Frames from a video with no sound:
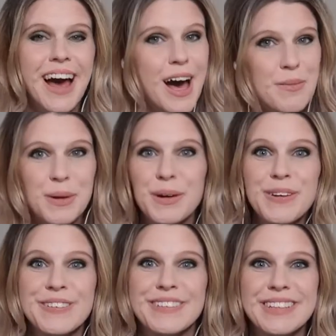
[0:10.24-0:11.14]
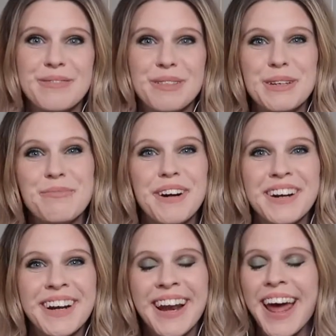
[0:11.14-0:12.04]
I'm your host, Emily
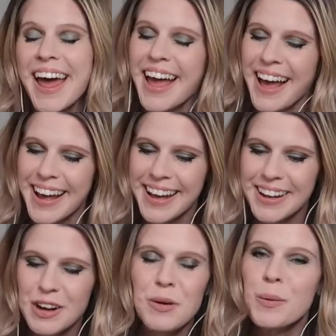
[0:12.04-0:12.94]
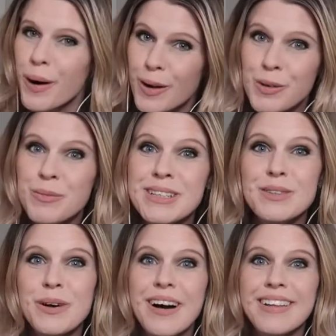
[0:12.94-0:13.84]
Burton, and welcome
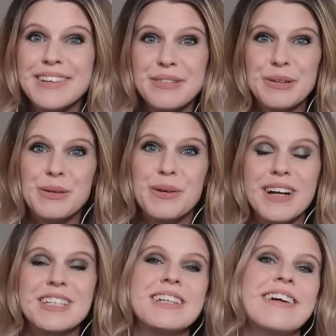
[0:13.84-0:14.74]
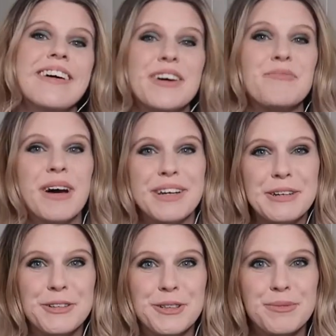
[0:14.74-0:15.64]
as well if you are watching on my
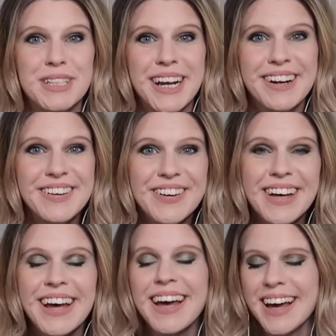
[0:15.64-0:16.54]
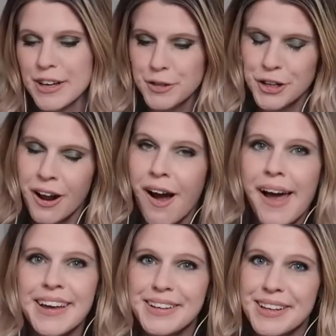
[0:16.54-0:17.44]
YouTube channel. If you're
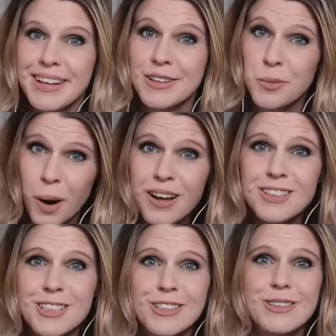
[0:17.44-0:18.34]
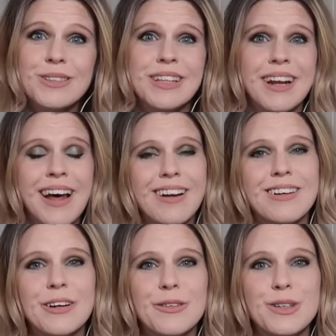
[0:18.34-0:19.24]
not and you want to, then head
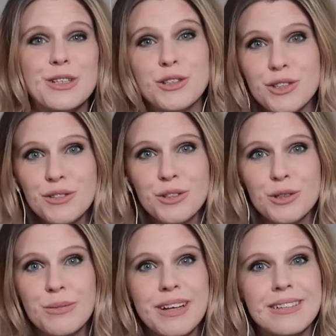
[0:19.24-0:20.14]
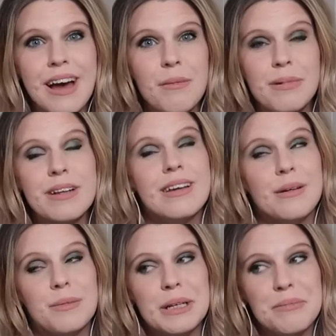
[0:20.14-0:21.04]
on over to YouTube and type in
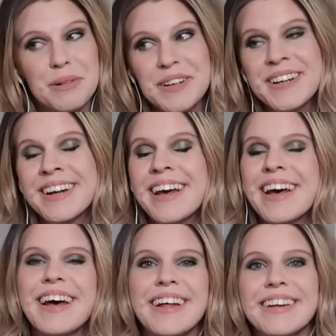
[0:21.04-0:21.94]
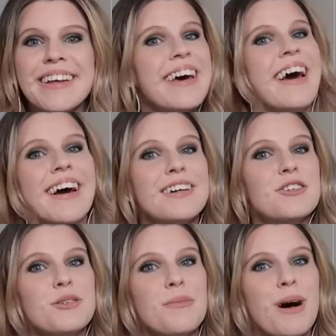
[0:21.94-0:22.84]
Emily Burton and it
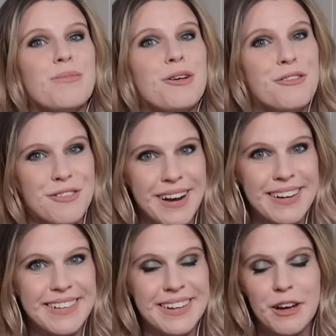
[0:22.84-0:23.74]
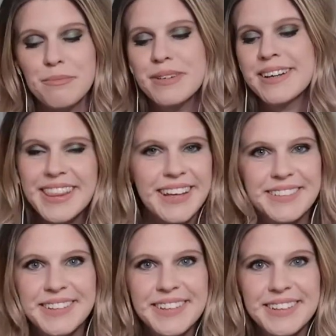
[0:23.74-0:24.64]
should pop right on up.
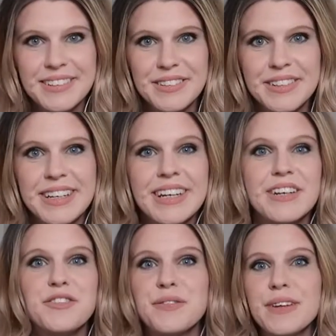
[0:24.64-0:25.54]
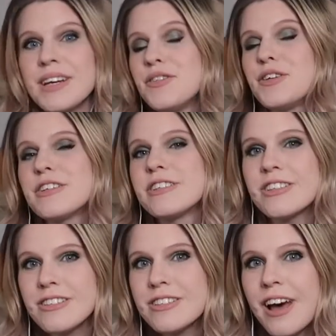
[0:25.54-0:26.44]
Let's get into it. If you're
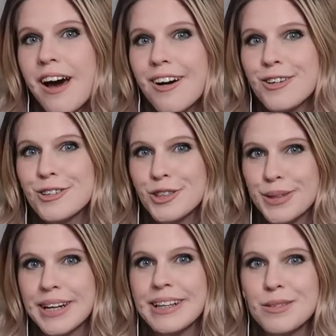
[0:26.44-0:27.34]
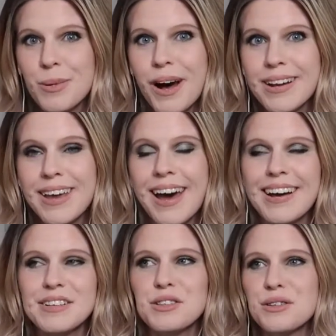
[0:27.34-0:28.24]
just now joining the
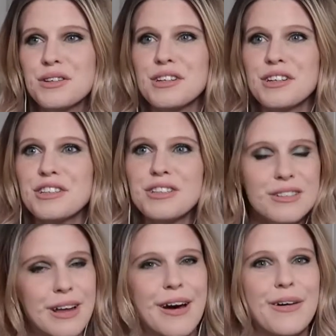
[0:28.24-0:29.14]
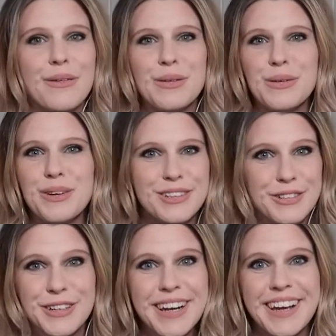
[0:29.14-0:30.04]
podcast or you're just now
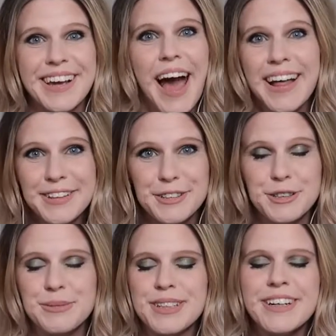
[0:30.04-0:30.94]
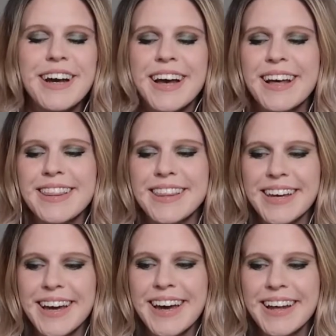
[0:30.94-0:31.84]
joining Hallotuber,
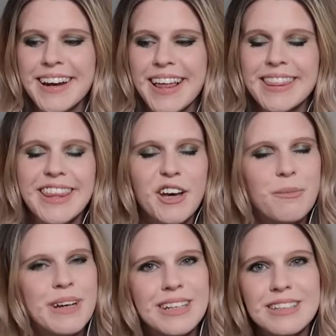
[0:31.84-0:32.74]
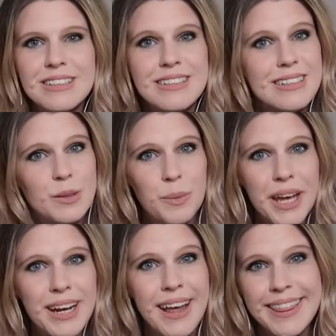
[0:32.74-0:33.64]
then let me just
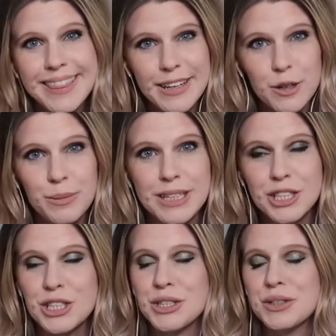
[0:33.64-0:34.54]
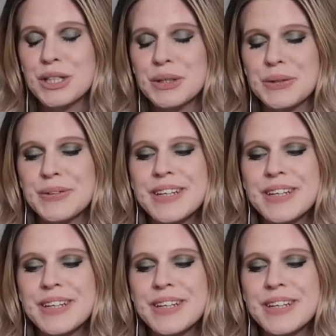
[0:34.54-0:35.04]
explain a little bit to you.